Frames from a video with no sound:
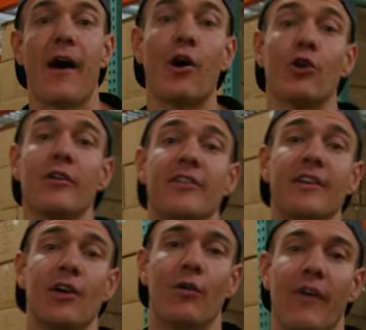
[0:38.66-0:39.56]
founder and
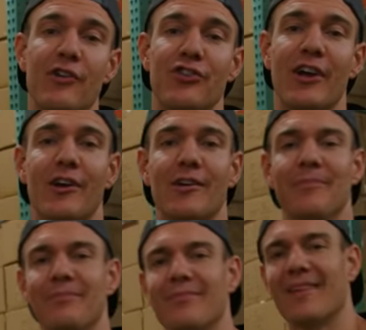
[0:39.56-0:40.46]
CEO of Ice Shaker,
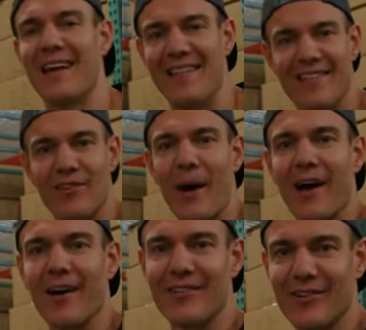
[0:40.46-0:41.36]
and this is
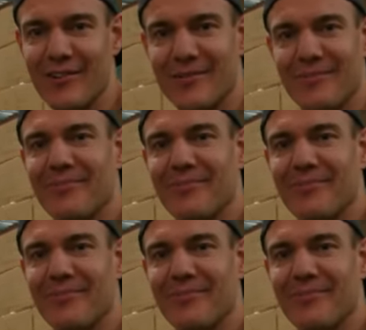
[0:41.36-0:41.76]
my hustle.